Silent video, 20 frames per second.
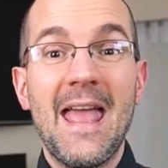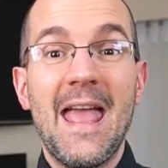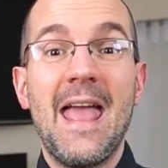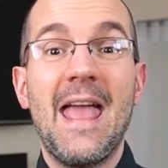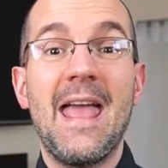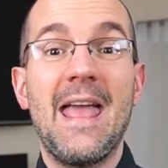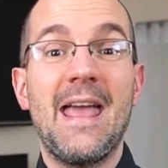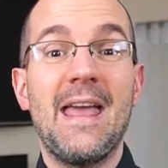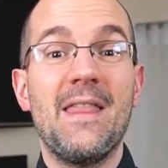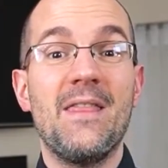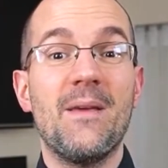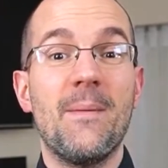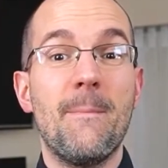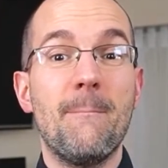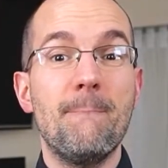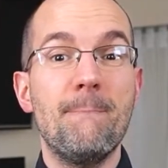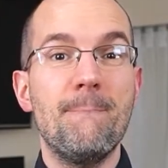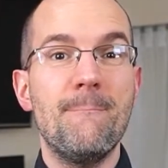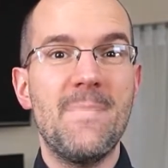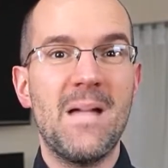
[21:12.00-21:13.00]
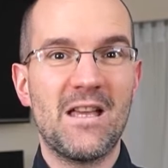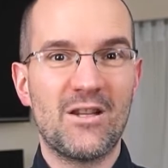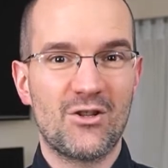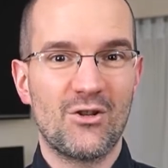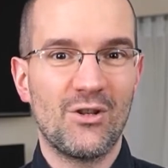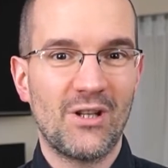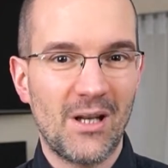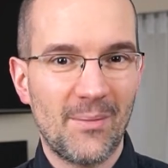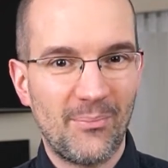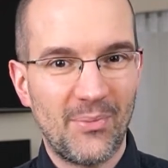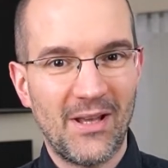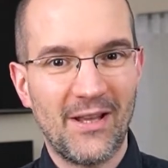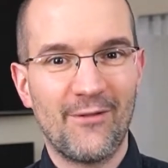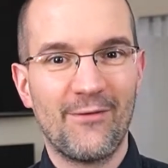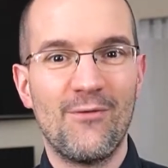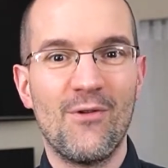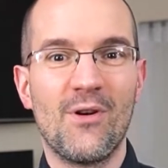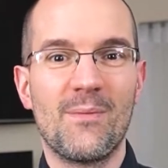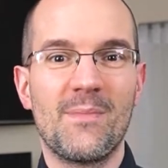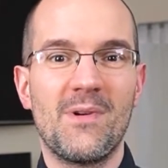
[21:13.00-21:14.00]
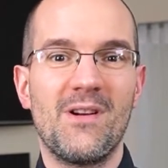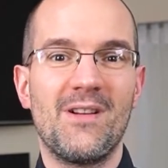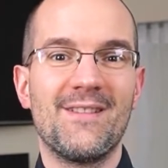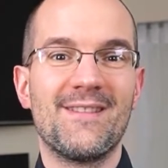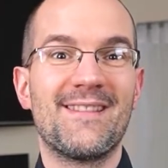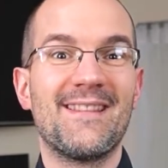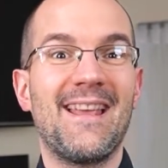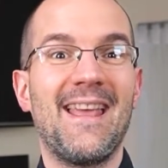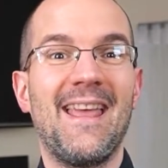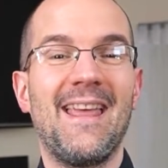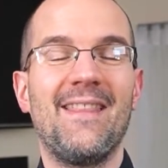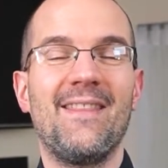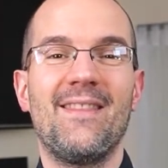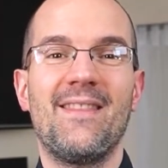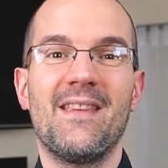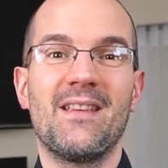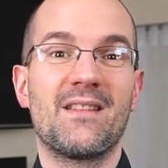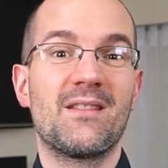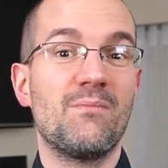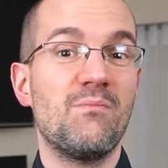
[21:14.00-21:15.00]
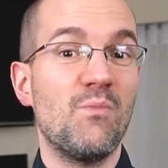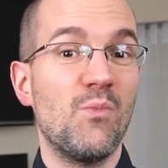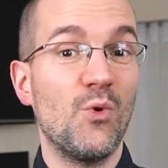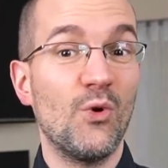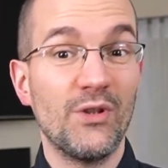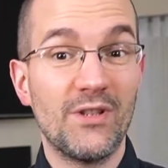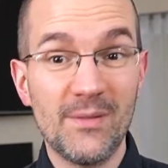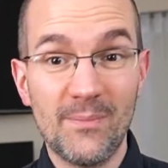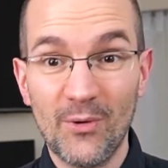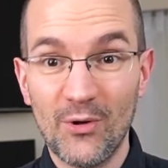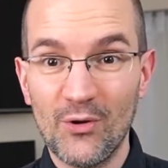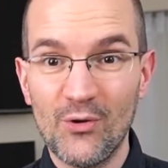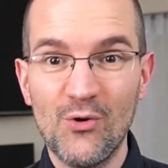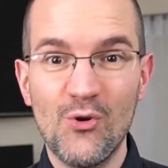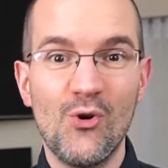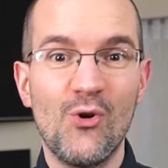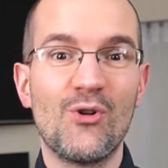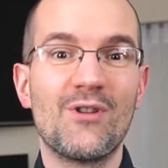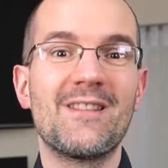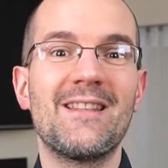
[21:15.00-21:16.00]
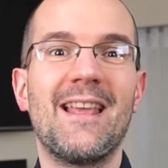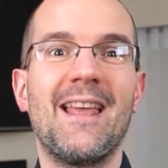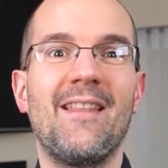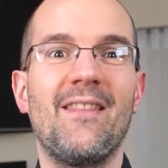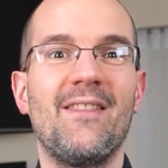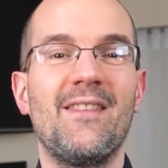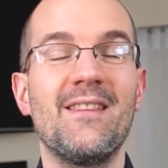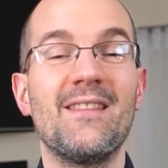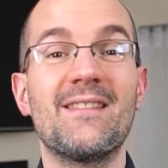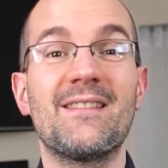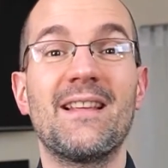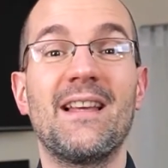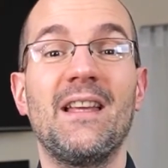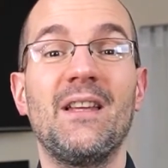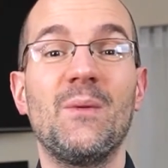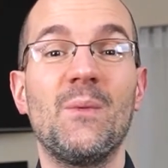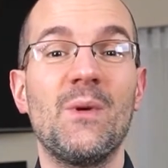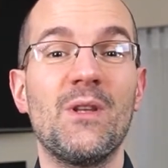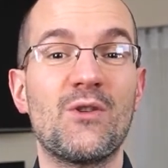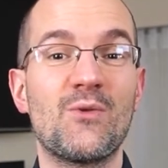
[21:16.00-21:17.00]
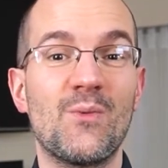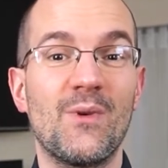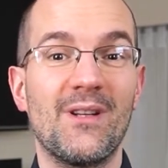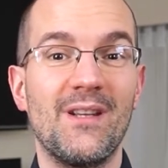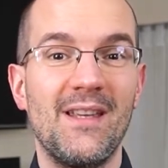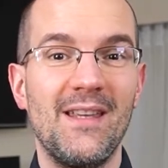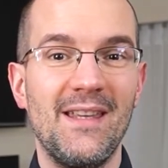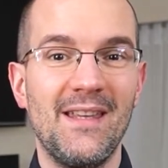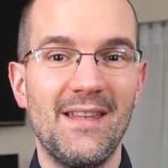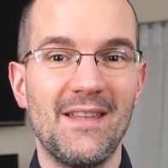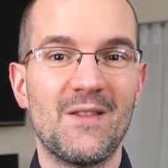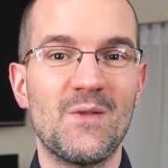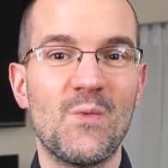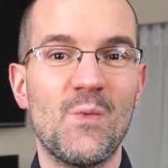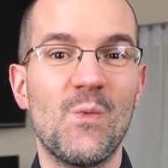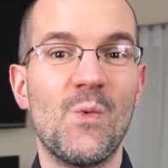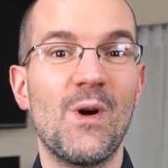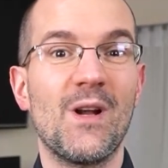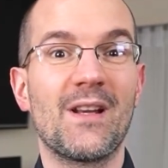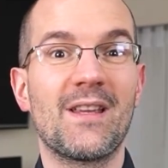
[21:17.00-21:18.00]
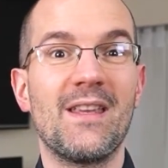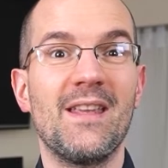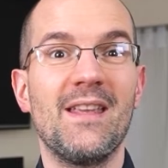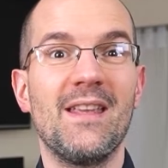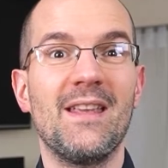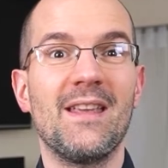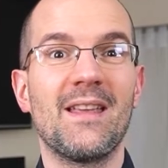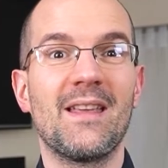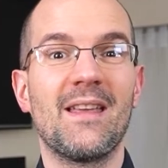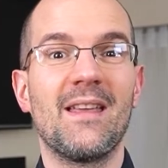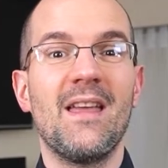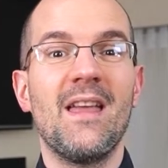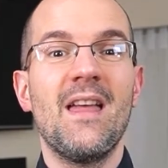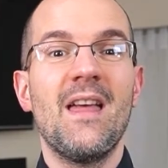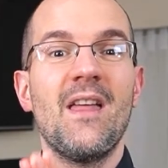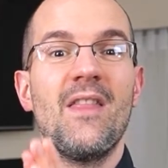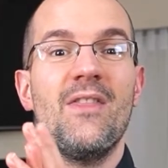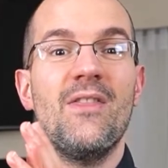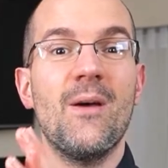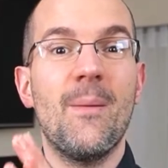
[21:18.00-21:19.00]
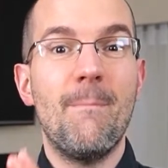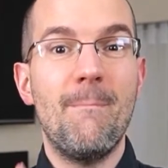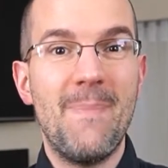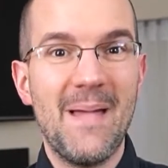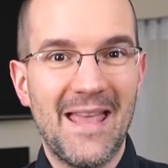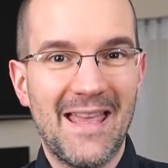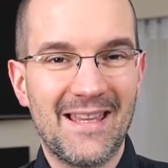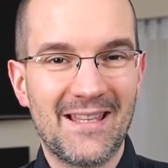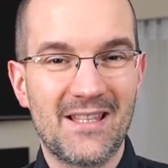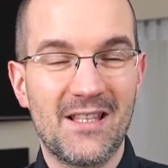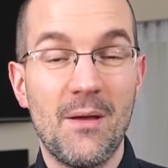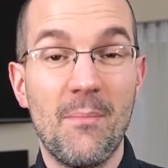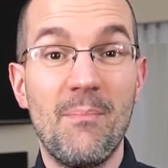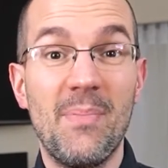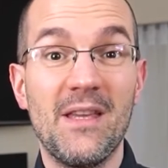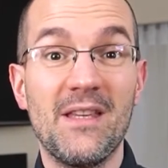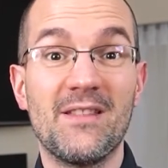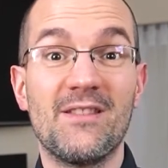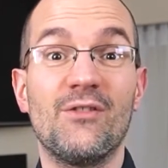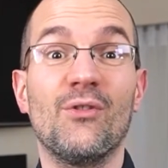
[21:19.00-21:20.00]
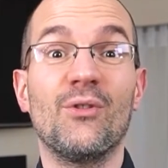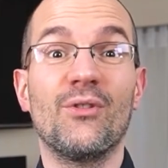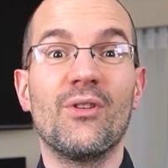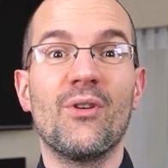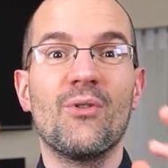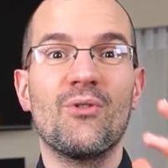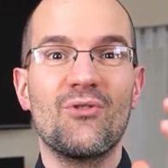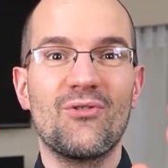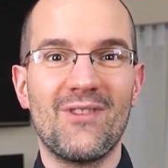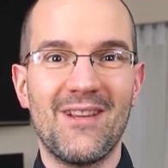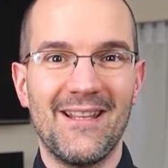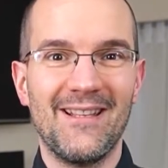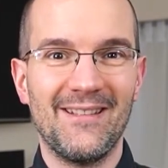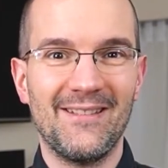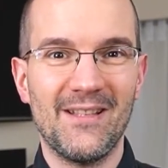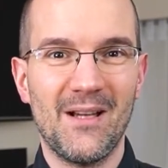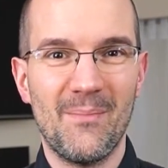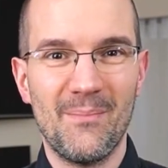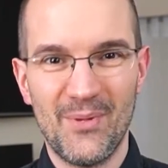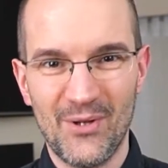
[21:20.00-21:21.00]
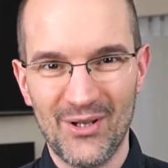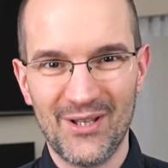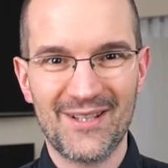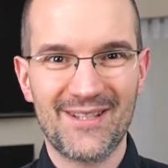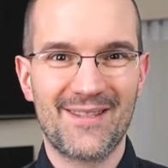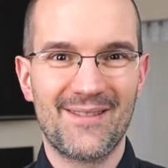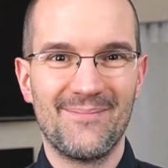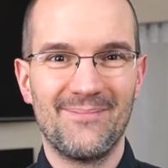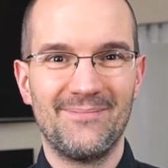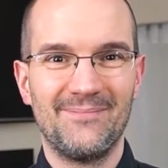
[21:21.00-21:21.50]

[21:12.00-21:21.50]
and measure their performance and test multiple hooks and decide which one is working the best based on real numbers.